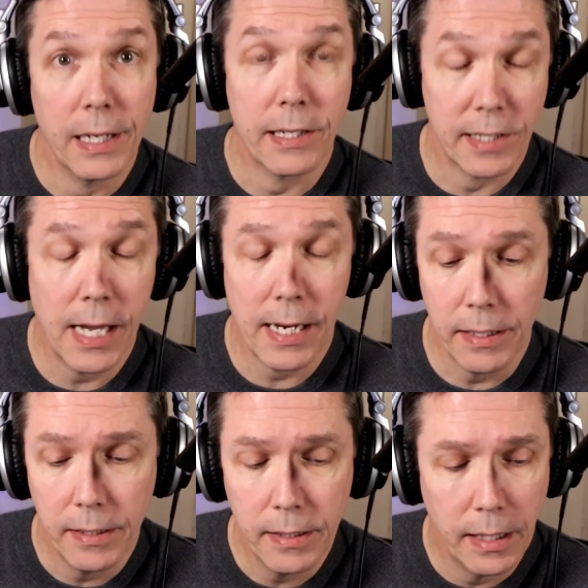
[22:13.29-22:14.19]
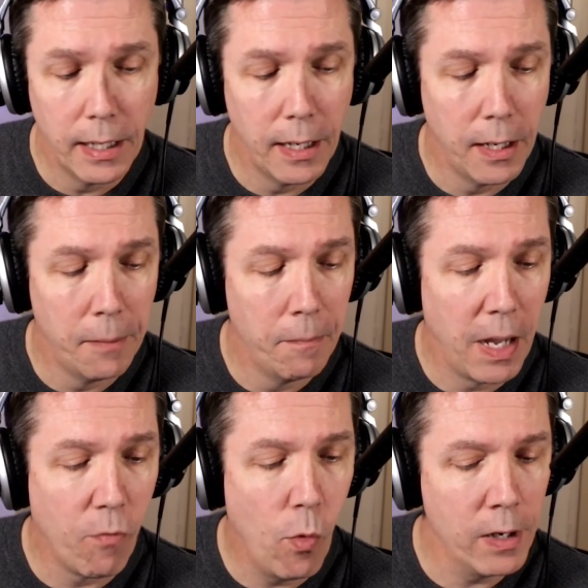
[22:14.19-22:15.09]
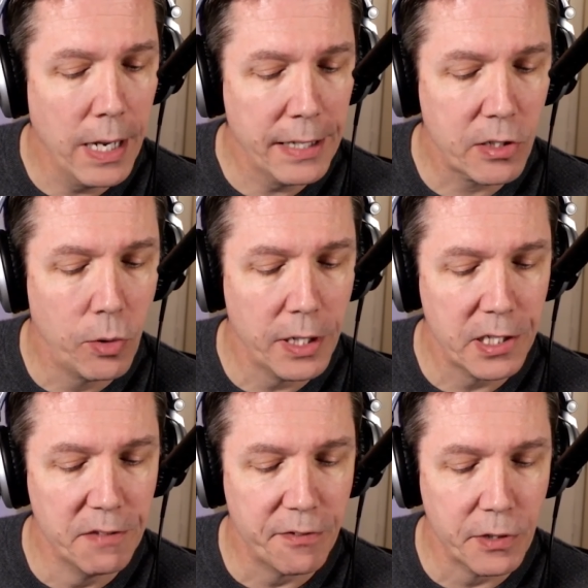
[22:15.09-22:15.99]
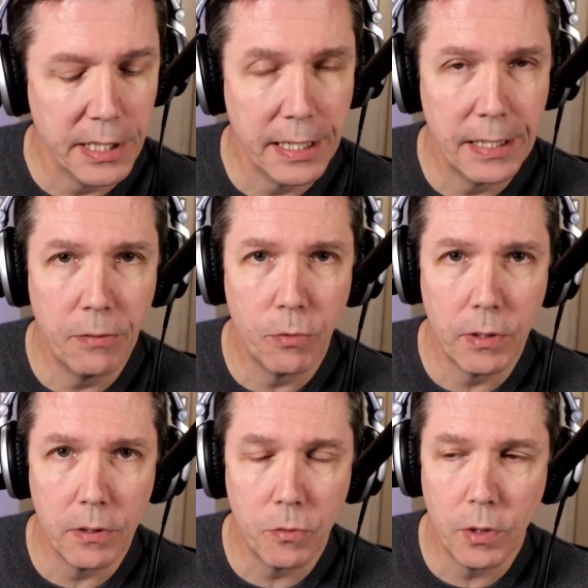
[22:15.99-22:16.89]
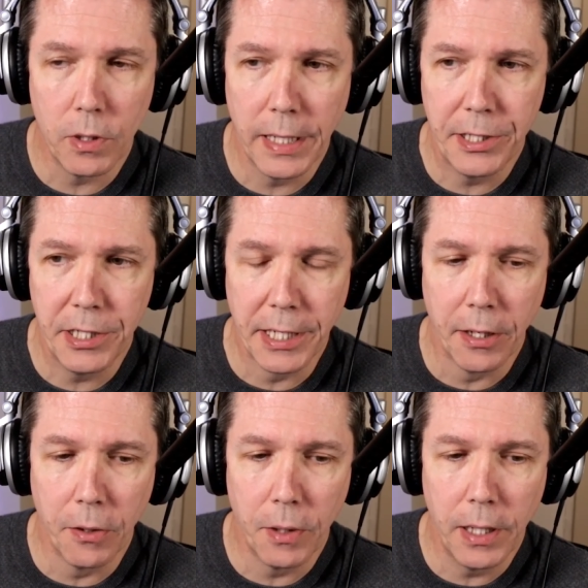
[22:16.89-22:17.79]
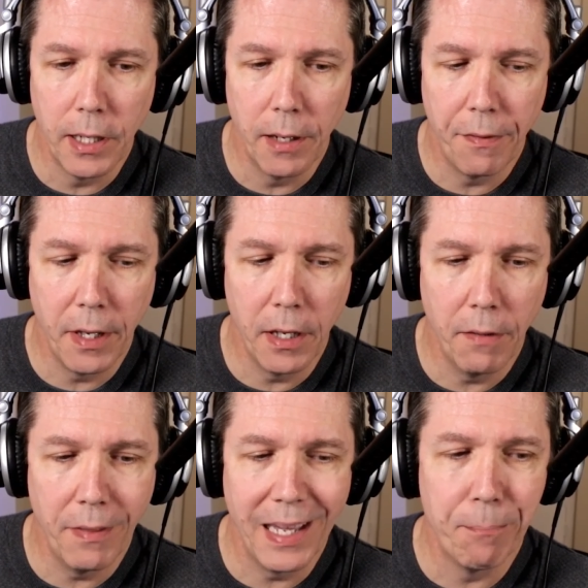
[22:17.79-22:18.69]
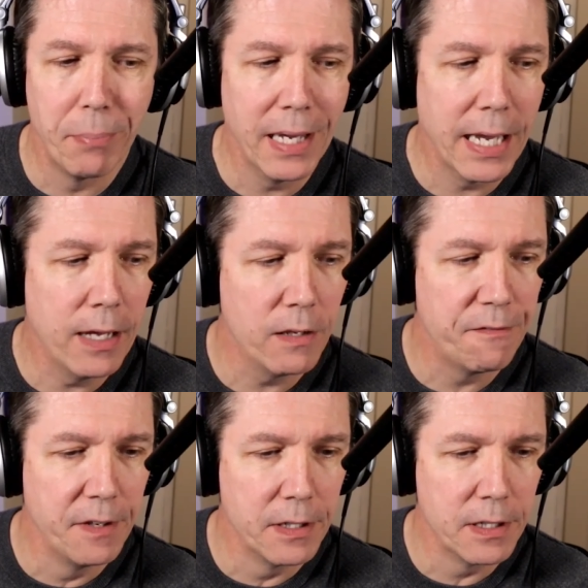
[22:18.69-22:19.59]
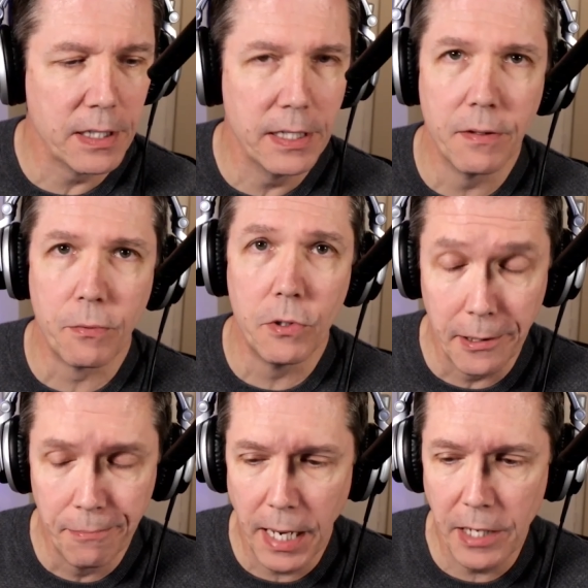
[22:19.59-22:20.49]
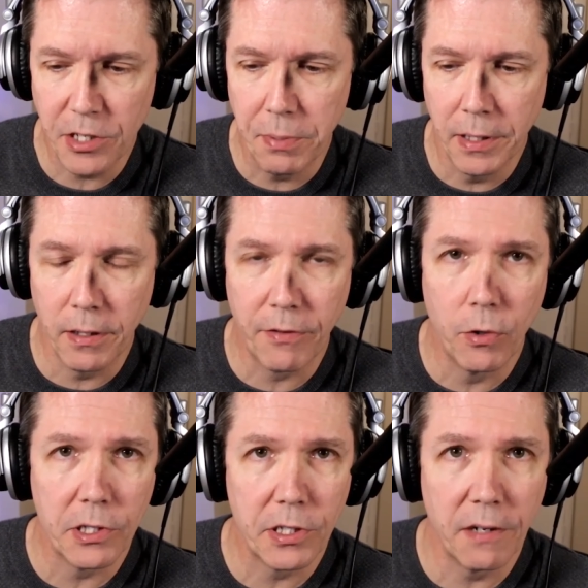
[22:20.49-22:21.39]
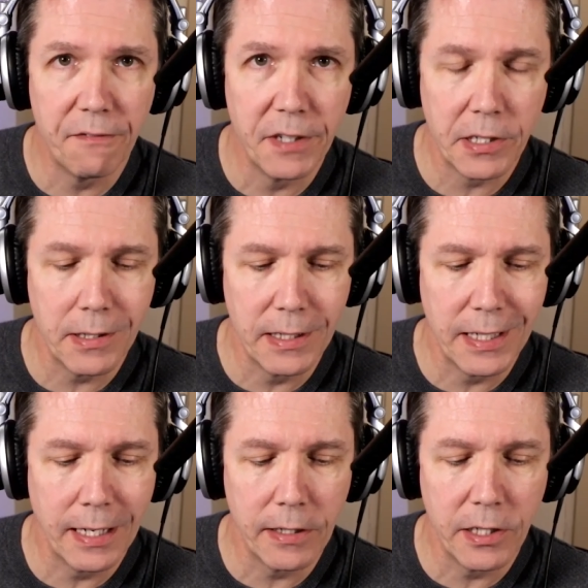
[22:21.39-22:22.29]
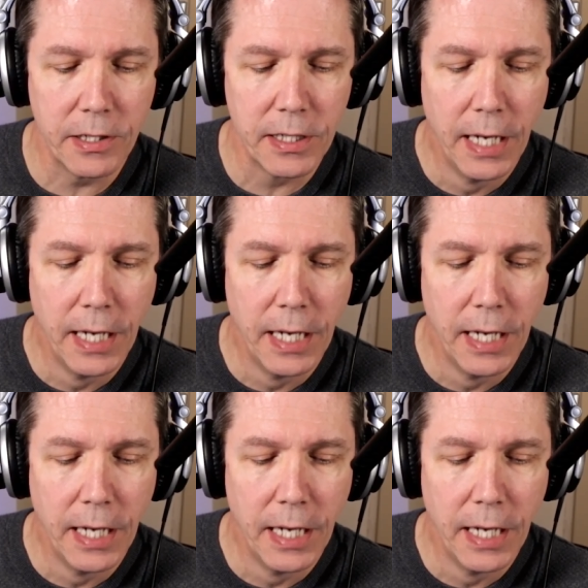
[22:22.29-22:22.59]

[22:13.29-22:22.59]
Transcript: Exactly. Yeah. Um, I have one last question for you, and then we'll we'll let you go. Uh, the the big elephant in the room has been, of course, artificial intelligence.